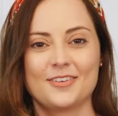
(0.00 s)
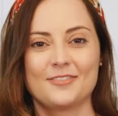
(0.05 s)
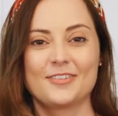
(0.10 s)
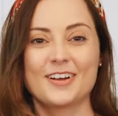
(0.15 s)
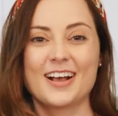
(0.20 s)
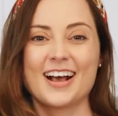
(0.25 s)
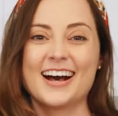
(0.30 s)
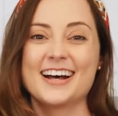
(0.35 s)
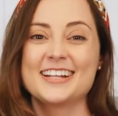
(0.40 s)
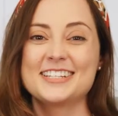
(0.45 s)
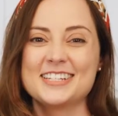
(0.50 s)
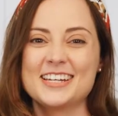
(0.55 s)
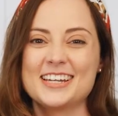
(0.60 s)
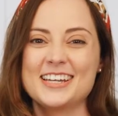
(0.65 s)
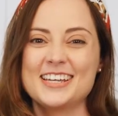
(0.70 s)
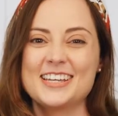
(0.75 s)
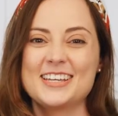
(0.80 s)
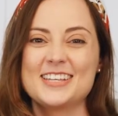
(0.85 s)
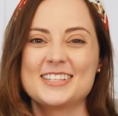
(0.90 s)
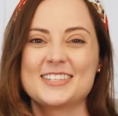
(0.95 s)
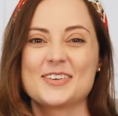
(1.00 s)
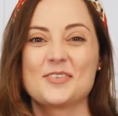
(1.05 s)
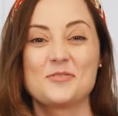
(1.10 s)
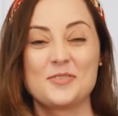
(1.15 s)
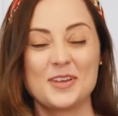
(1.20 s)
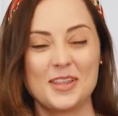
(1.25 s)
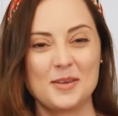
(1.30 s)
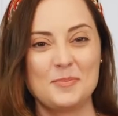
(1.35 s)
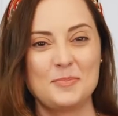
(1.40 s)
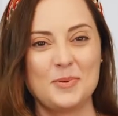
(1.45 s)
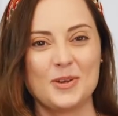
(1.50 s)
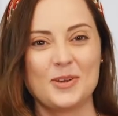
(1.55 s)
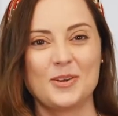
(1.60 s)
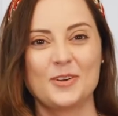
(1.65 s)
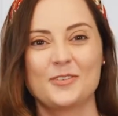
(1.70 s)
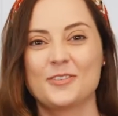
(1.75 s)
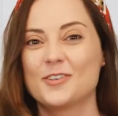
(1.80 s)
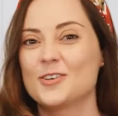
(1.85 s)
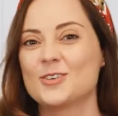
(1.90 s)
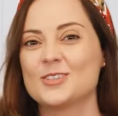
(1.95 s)
Focaccia is a really
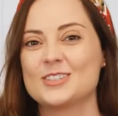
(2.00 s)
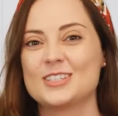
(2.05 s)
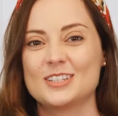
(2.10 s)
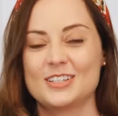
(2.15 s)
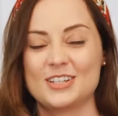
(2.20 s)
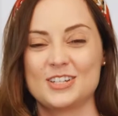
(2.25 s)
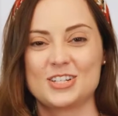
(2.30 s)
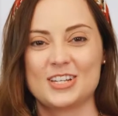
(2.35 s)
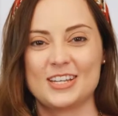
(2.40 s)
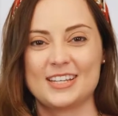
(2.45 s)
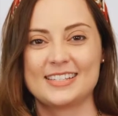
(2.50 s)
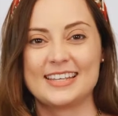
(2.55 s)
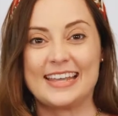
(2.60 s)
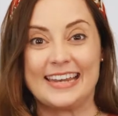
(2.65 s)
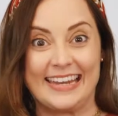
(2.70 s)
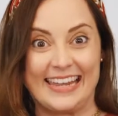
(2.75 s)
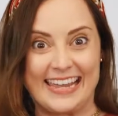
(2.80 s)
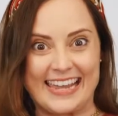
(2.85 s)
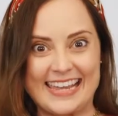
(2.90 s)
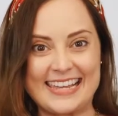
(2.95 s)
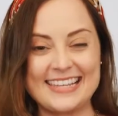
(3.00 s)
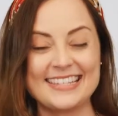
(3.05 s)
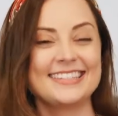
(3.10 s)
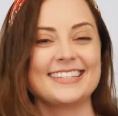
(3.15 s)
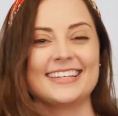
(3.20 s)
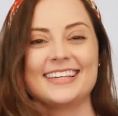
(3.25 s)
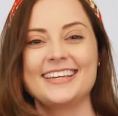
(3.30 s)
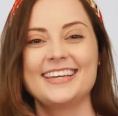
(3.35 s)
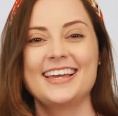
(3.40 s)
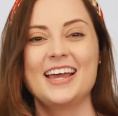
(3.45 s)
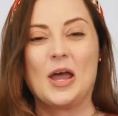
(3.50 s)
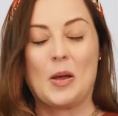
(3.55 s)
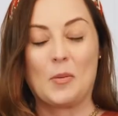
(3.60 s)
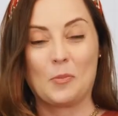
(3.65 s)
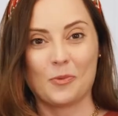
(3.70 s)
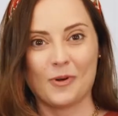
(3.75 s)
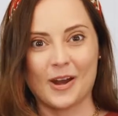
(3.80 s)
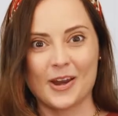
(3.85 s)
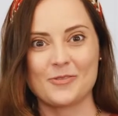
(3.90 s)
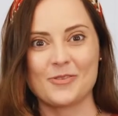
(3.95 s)
beautiful, delicious and easy
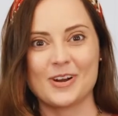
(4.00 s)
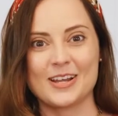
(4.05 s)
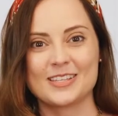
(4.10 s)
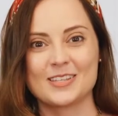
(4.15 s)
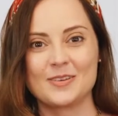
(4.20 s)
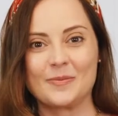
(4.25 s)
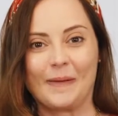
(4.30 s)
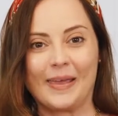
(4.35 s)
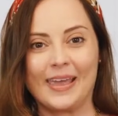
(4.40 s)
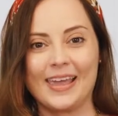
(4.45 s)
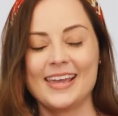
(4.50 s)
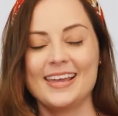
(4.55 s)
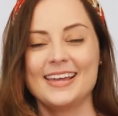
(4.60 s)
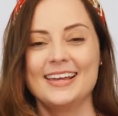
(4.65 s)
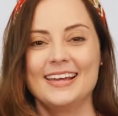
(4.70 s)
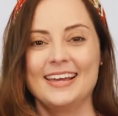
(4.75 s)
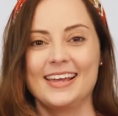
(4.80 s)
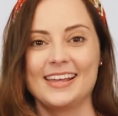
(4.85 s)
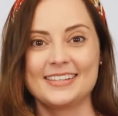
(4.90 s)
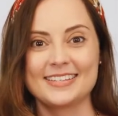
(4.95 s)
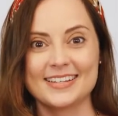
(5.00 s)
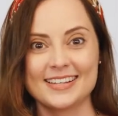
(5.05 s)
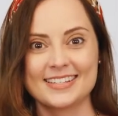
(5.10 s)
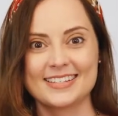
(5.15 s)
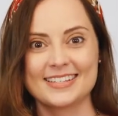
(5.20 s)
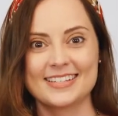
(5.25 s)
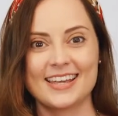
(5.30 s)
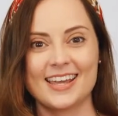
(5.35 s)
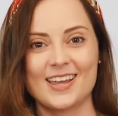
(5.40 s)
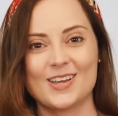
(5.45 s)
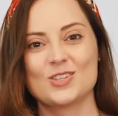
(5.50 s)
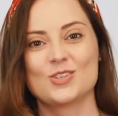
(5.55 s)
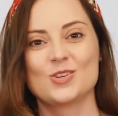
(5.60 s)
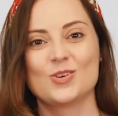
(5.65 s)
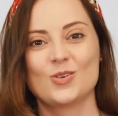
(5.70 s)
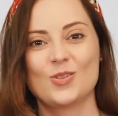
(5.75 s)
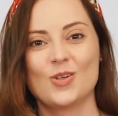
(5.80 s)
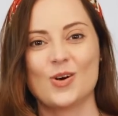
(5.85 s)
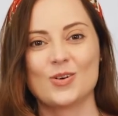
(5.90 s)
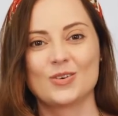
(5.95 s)
bread recipe. It doesn't take
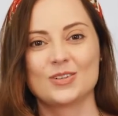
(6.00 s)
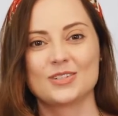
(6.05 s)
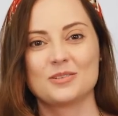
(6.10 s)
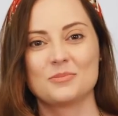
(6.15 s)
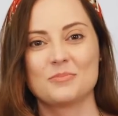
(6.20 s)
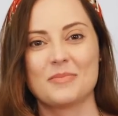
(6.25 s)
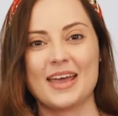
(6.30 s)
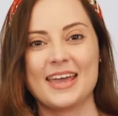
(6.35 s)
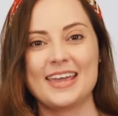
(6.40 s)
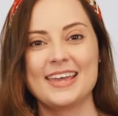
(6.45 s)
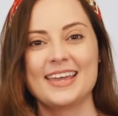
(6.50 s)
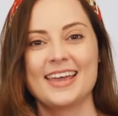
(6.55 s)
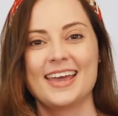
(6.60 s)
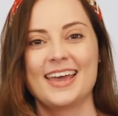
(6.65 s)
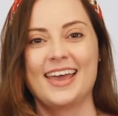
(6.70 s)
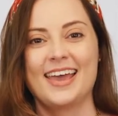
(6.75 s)
too long to make